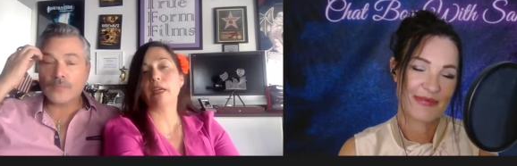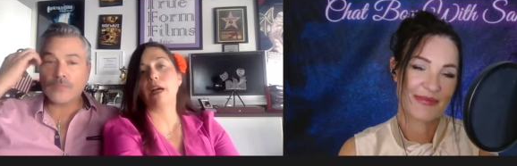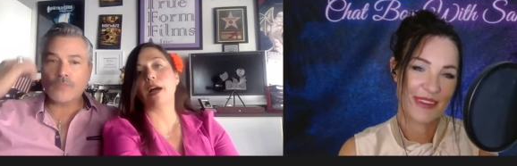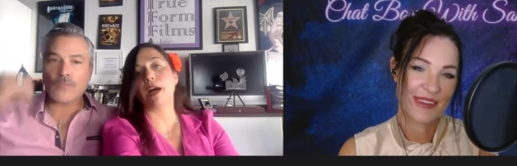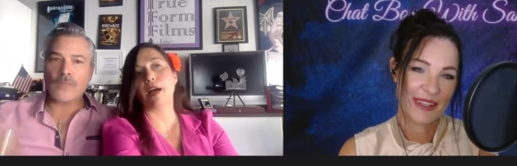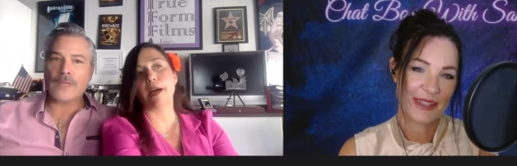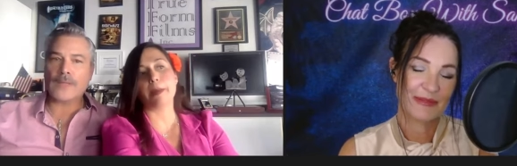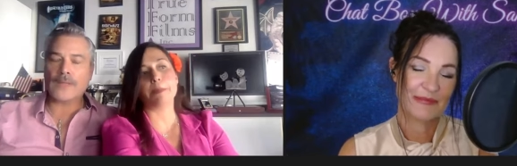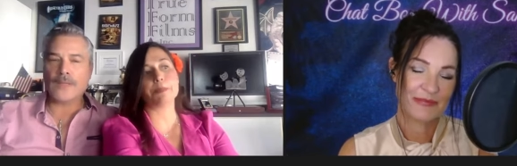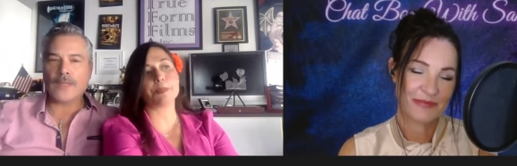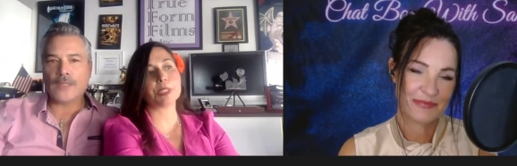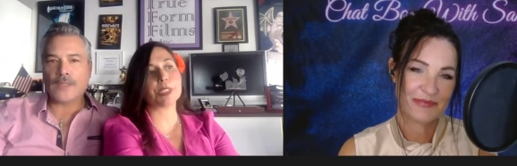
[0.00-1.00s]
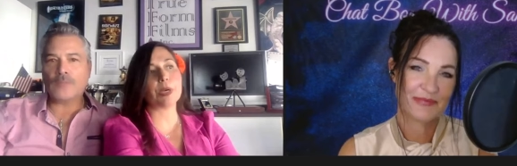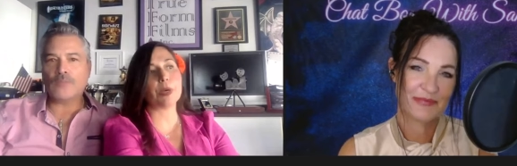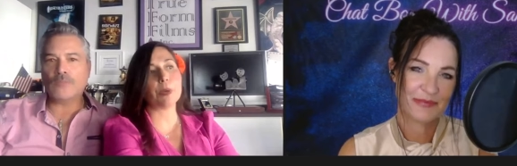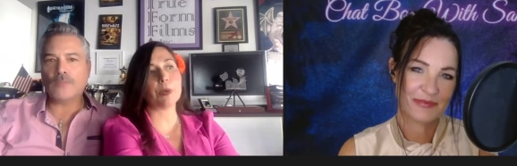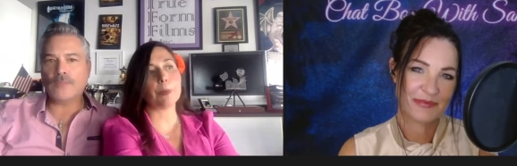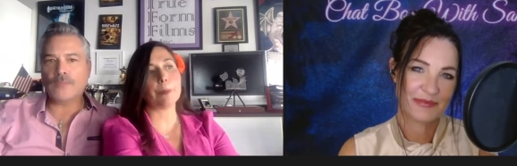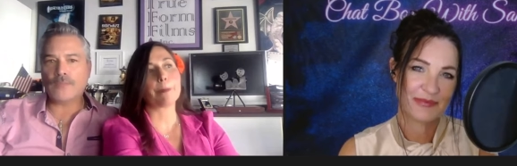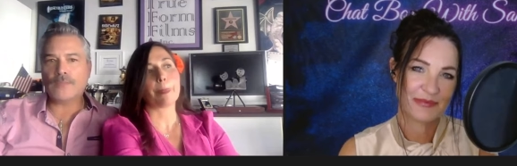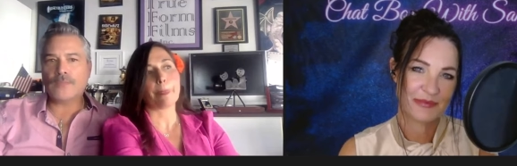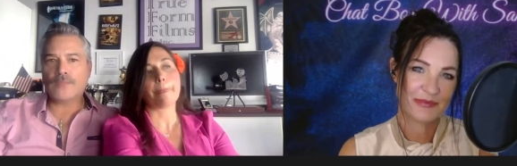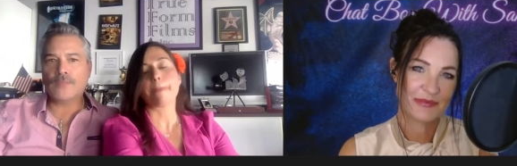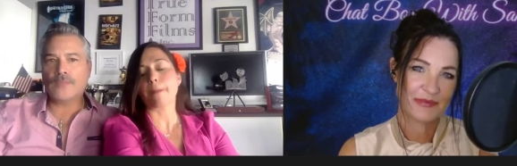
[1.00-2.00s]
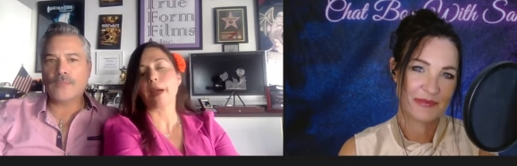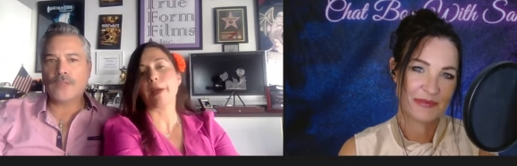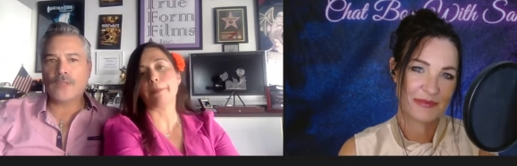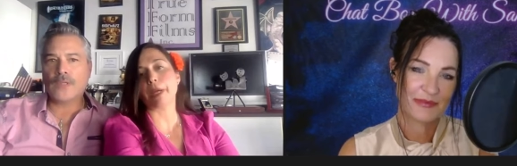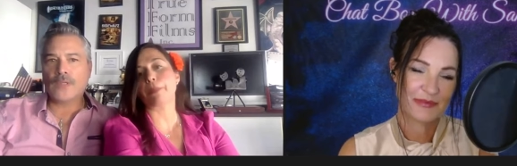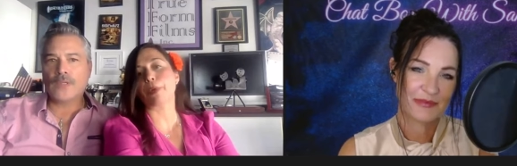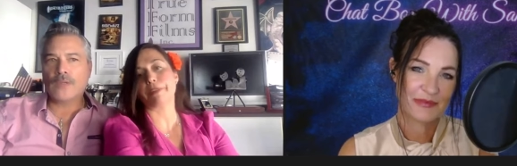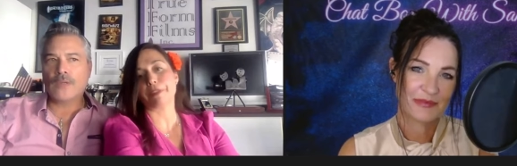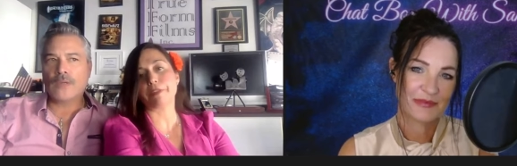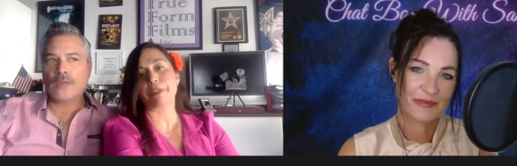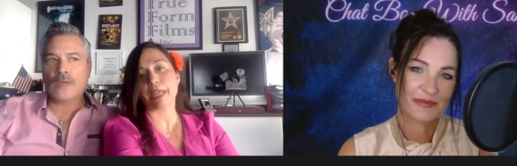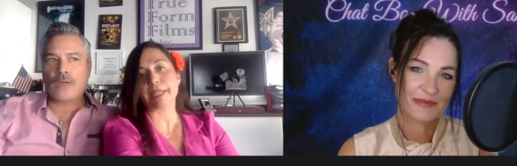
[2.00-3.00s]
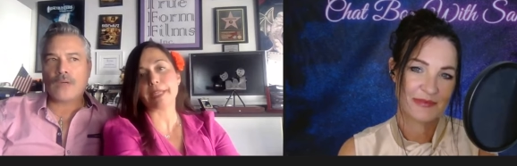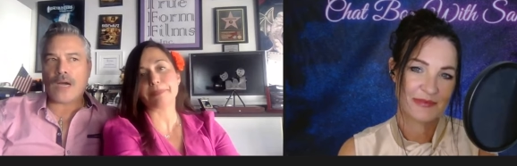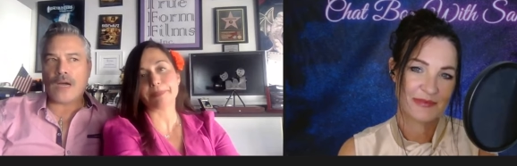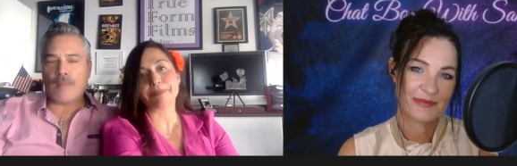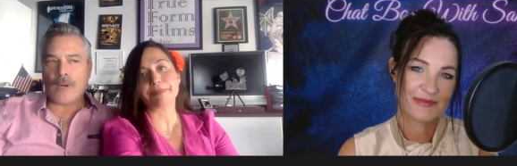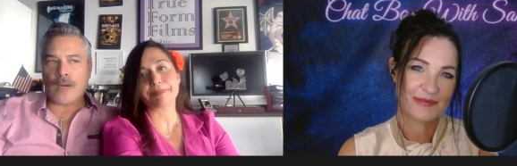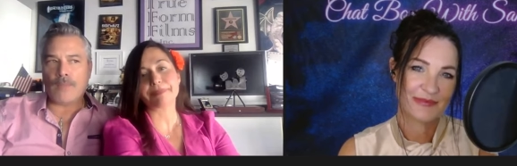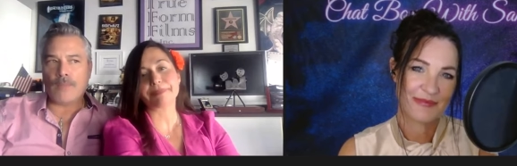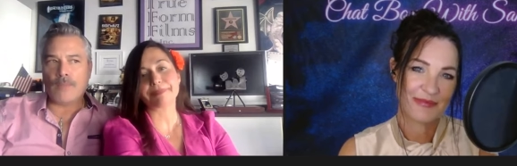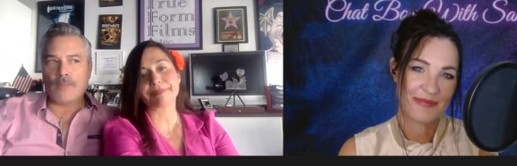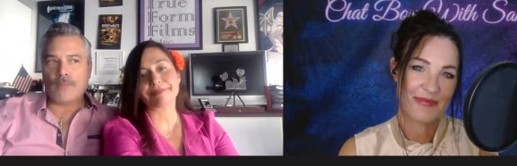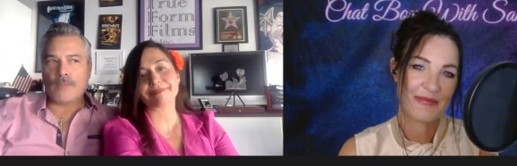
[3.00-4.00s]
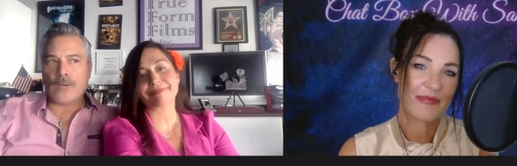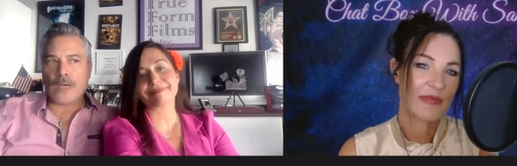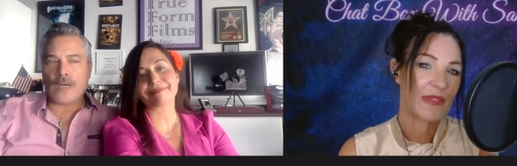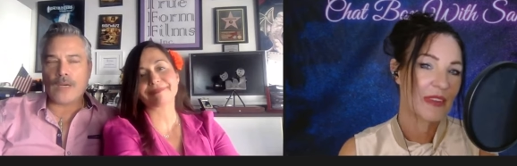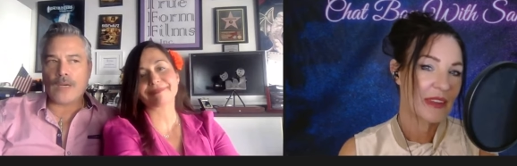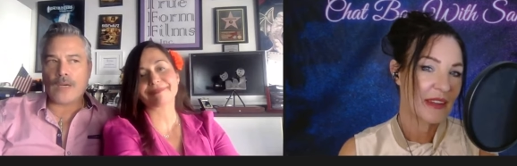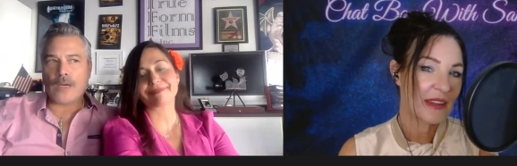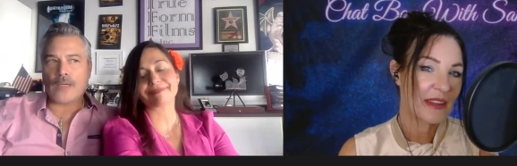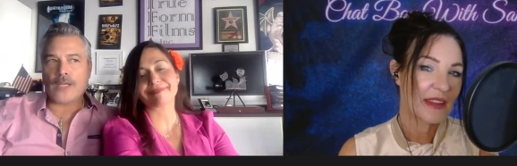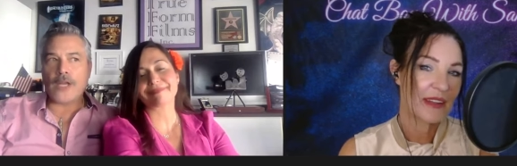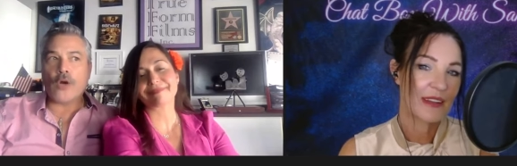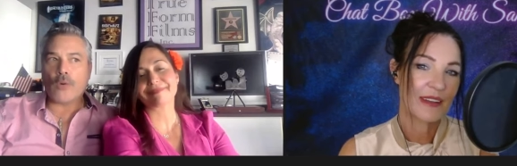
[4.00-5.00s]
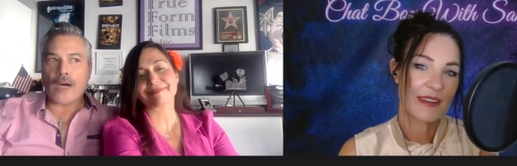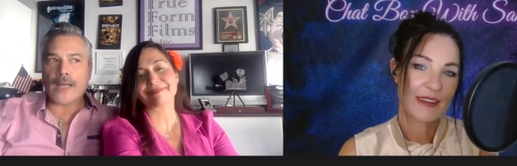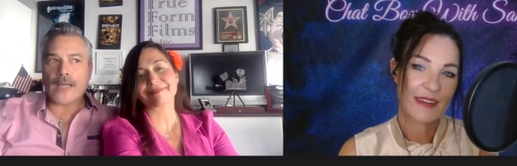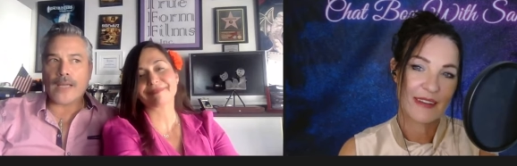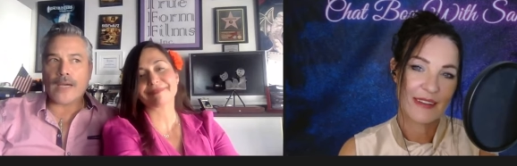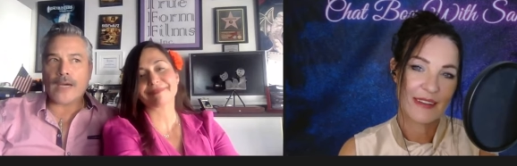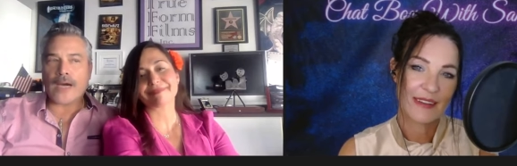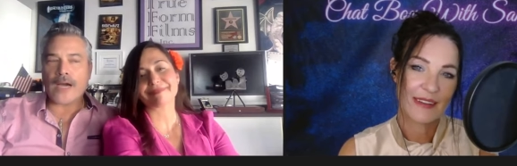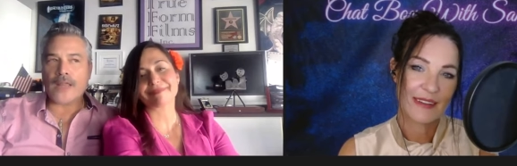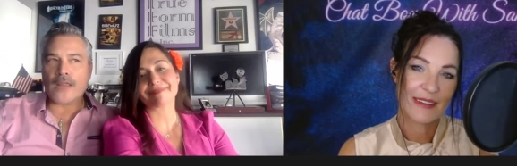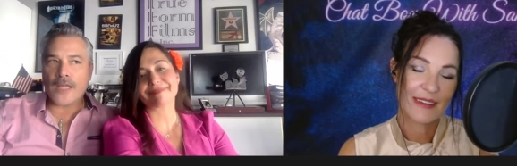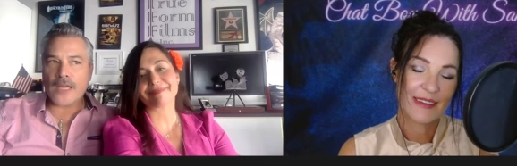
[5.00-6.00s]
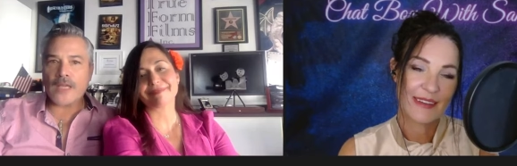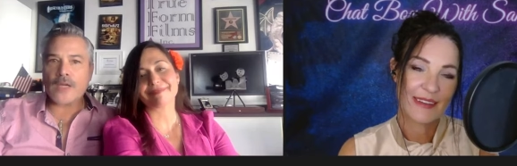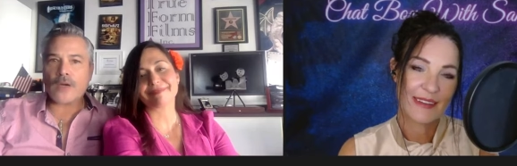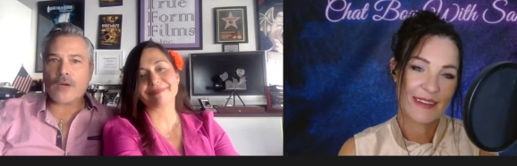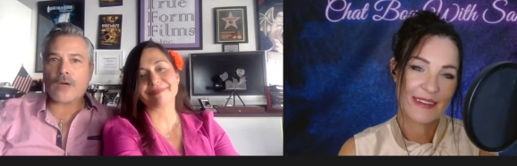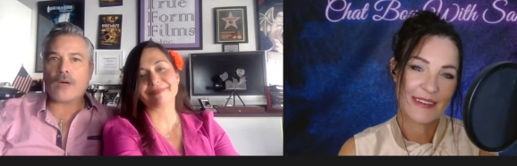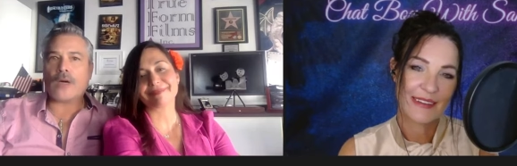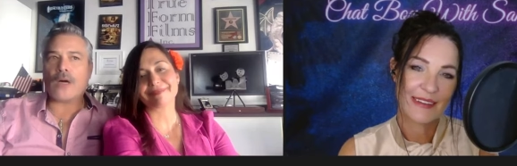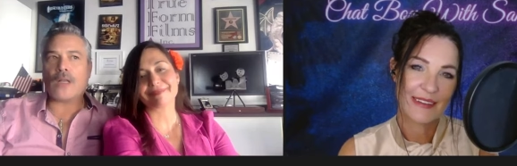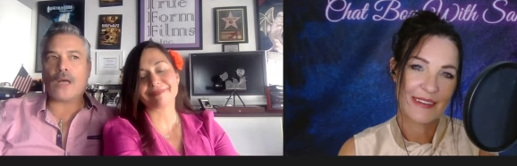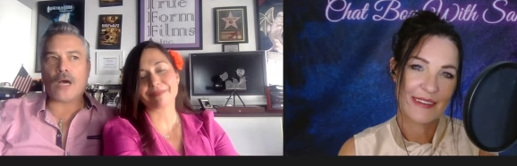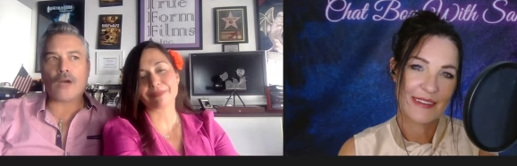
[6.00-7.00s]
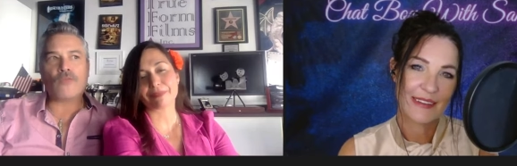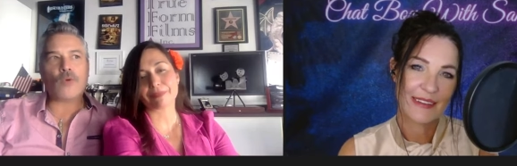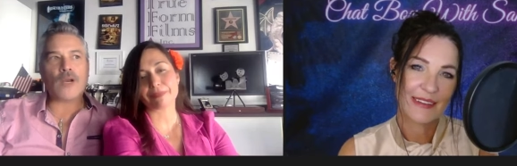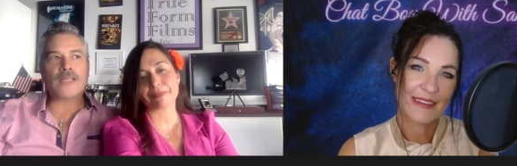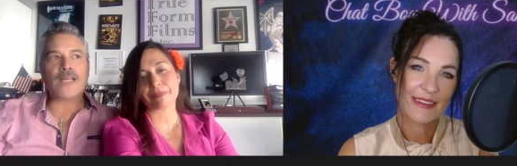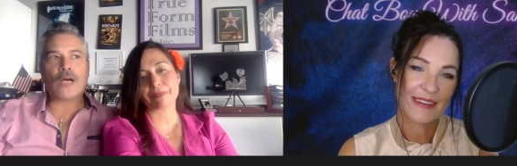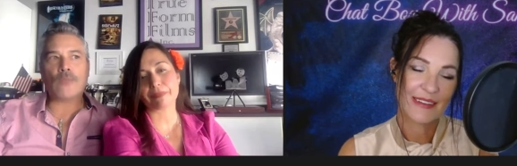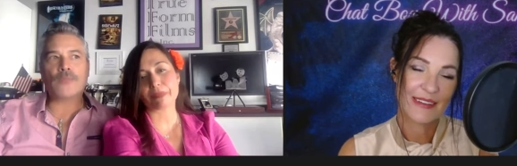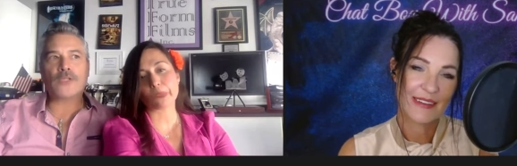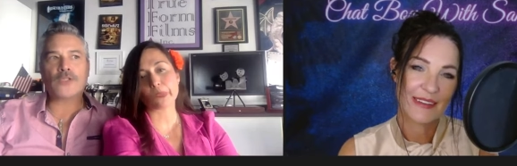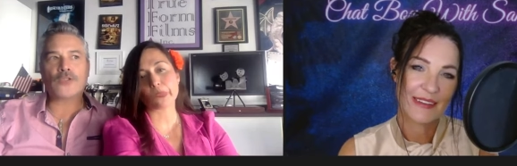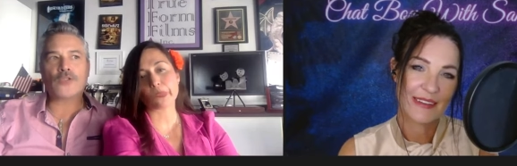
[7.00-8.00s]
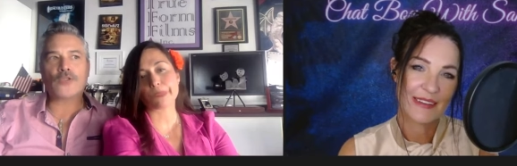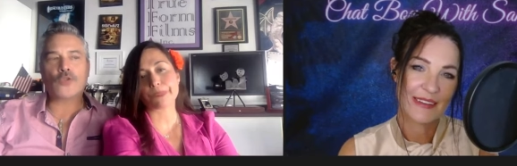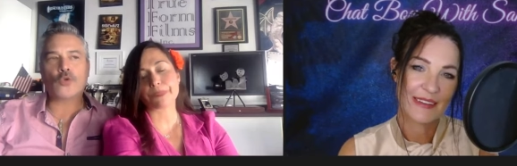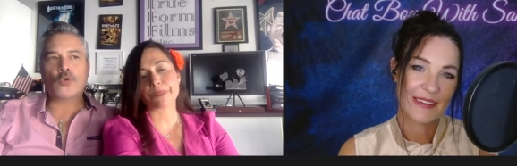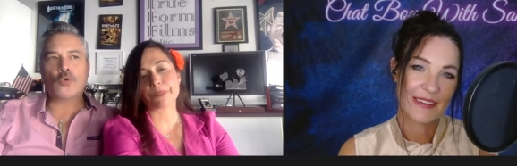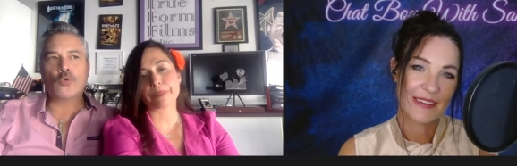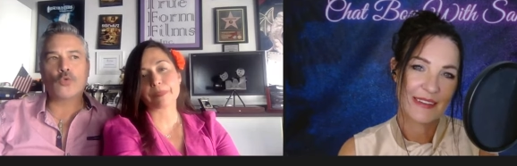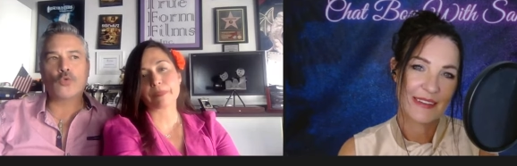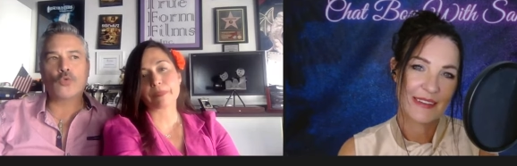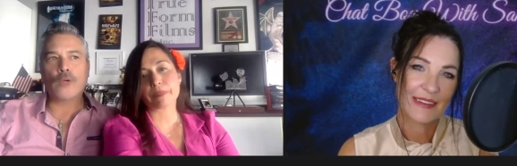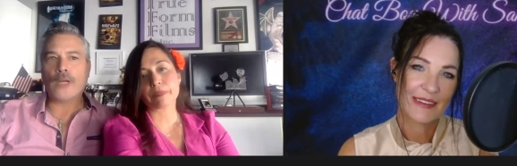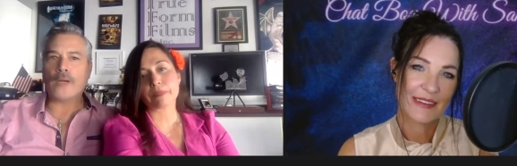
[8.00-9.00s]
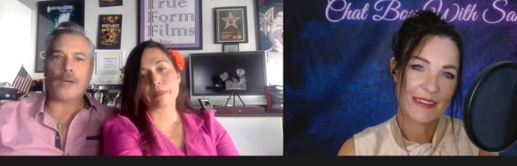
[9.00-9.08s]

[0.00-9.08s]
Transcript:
Speaker 1: Yeah. Um, so I'm, I'm grateful for that.
Speaker 2: Uh, um, you know, I I think a lot of what has helped us through, and